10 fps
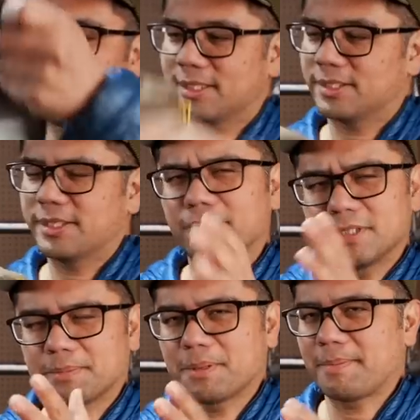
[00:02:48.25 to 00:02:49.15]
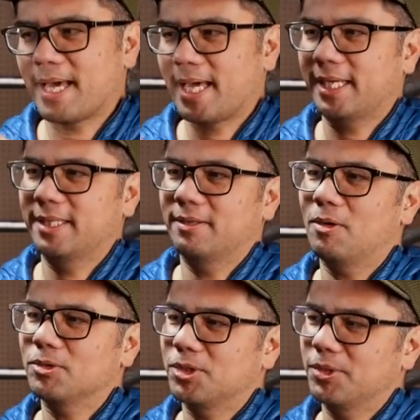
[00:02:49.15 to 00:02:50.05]
that stiffens up the bag and
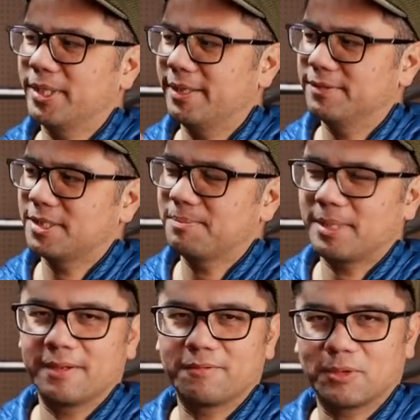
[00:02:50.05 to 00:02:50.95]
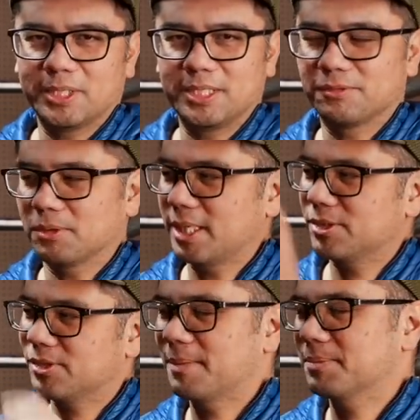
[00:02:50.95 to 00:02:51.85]
also gives something for these volet
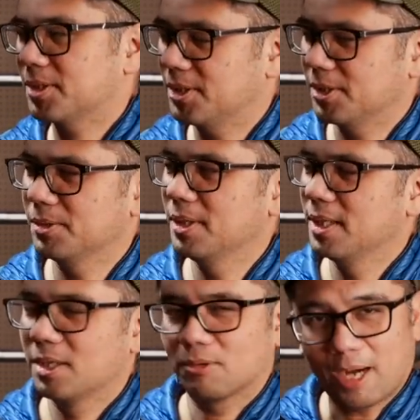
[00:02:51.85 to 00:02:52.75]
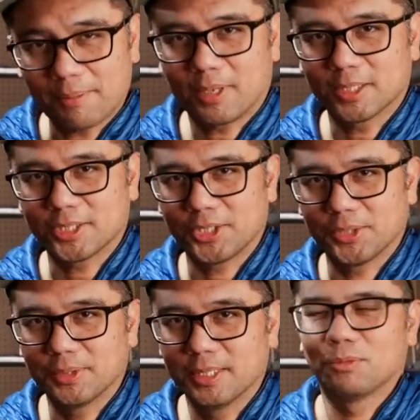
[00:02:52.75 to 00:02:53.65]
straps to wrap onto.